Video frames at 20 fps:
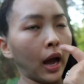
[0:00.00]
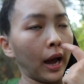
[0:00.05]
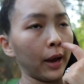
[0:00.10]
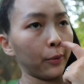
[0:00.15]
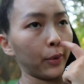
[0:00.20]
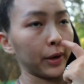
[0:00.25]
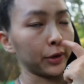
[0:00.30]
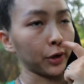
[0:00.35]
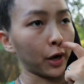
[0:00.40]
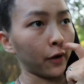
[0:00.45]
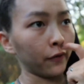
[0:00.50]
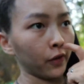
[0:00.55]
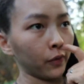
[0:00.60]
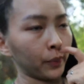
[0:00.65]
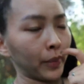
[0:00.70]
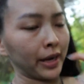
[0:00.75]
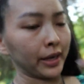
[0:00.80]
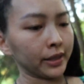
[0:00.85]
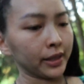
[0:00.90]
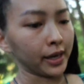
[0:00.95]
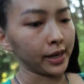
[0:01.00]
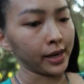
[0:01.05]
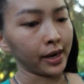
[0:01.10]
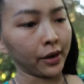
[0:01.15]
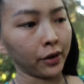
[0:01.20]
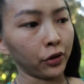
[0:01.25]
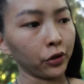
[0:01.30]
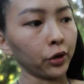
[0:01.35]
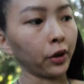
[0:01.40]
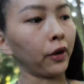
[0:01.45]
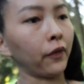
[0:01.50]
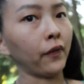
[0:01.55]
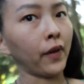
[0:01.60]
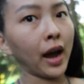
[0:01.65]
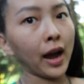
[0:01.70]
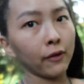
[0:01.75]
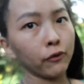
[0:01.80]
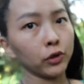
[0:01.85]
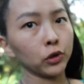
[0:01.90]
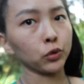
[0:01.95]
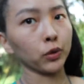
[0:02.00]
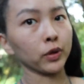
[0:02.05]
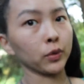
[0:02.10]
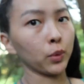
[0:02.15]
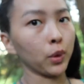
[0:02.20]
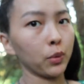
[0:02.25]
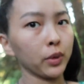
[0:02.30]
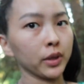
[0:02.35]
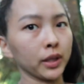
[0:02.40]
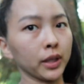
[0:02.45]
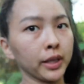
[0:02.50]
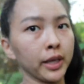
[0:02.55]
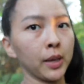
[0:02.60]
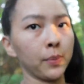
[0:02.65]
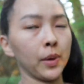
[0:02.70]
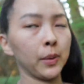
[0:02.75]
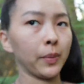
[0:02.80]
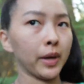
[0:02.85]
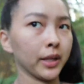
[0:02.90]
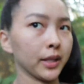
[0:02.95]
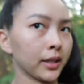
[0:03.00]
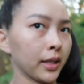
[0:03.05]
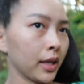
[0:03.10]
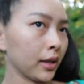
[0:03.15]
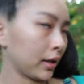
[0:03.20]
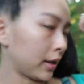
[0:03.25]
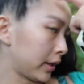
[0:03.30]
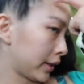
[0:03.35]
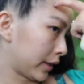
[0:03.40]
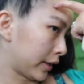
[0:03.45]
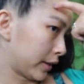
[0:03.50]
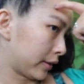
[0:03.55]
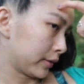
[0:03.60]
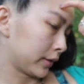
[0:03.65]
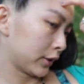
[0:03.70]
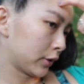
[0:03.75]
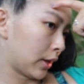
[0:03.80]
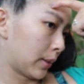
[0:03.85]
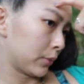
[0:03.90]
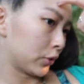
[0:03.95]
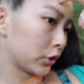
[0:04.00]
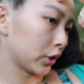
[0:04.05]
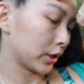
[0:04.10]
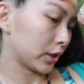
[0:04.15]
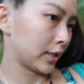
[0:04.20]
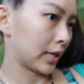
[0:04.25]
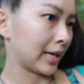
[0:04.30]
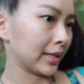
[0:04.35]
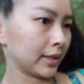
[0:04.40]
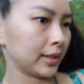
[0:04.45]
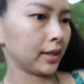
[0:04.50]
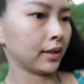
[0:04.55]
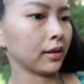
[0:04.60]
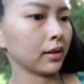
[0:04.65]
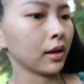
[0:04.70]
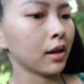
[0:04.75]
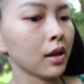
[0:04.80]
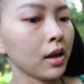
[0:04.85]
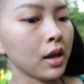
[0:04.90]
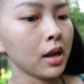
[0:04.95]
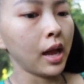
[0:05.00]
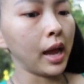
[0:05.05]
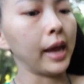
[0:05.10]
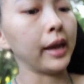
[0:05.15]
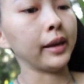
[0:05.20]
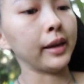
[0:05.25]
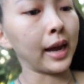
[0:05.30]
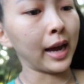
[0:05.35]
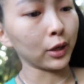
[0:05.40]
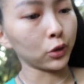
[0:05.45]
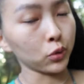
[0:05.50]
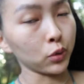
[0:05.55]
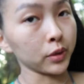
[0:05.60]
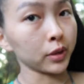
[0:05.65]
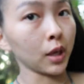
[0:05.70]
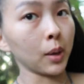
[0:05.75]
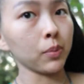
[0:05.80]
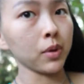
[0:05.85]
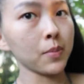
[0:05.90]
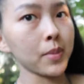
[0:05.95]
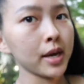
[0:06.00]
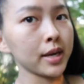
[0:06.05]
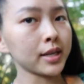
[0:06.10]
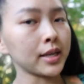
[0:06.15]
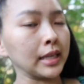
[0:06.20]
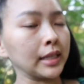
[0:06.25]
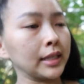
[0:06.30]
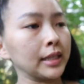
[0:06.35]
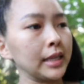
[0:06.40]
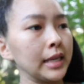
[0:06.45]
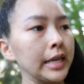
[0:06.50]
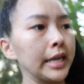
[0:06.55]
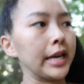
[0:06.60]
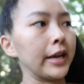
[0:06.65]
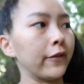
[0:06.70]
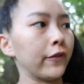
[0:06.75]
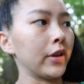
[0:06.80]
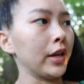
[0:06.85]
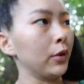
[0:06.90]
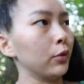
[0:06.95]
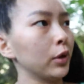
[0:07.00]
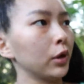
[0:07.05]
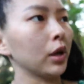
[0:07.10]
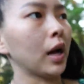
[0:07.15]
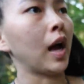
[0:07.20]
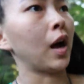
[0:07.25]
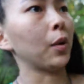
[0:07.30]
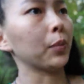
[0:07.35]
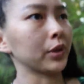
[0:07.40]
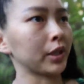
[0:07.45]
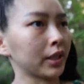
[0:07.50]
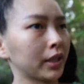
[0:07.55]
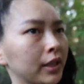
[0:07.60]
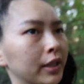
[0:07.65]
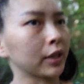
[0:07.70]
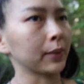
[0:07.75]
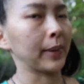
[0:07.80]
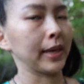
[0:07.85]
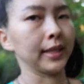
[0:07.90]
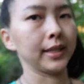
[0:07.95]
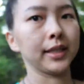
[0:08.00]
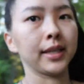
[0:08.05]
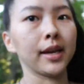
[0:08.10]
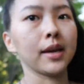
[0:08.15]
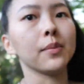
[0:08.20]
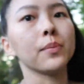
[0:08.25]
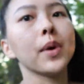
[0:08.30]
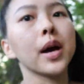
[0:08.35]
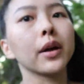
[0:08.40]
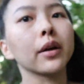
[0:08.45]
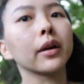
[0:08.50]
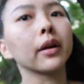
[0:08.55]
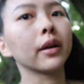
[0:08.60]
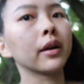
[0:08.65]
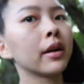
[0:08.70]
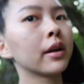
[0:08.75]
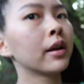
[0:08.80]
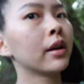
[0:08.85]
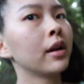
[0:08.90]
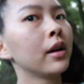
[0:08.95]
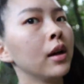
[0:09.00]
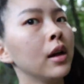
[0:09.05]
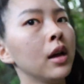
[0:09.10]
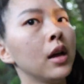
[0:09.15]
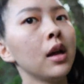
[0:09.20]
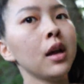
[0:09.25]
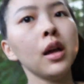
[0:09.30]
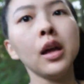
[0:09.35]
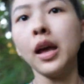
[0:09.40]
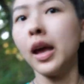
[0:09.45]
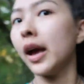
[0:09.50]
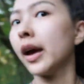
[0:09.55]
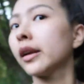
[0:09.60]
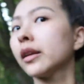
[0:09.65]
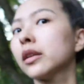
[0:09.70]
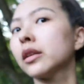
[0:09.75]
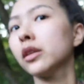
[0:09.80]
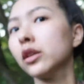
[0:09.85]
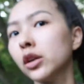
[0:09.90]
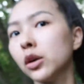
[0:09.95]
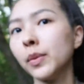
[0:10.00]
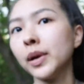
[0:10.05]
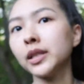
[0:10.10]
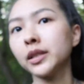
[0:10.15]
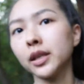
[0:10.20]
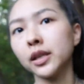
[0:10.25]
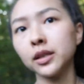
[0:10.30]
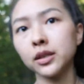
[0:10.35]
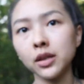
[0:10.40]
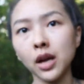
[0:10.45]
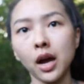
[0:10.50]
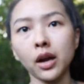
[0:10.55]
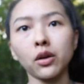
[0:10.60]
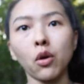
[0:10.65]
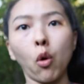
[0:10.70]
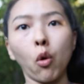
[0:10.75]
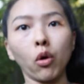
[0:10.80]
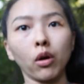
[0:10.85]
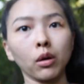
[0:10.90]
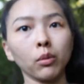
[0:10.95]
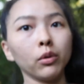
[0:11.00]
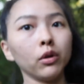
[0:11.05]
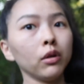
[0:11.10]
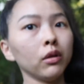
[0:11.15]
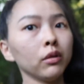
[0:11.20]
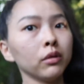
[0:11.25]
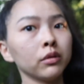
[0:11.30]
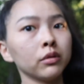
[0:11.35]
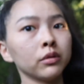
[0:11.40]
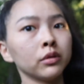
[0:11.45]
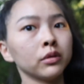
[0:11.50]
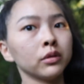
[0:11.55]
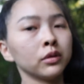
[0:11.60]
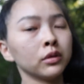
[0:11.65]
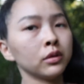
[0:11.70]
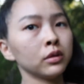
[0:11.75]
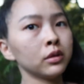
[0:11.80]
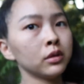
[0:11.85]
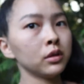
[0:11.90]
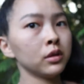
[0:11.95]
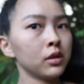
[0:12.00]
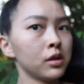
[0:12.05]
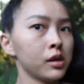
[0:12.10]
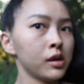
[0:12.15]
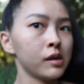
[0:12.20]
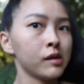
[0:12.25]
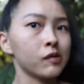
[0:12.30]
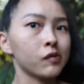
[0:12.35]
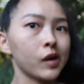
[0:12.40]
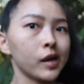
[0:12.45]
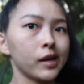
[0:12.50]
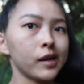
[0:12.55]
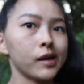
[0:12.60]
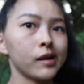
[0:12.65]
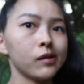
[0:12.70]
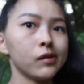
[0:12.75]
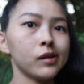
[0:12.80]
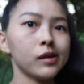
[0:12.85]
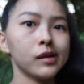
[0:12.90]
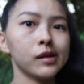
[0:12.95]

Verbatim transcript: I went off of my Diane 35, which was what was keeping my skin clear. So I'm just testing a natural supplement to see if it will help to clear my skin better. And you know, my skin's not horrible right now.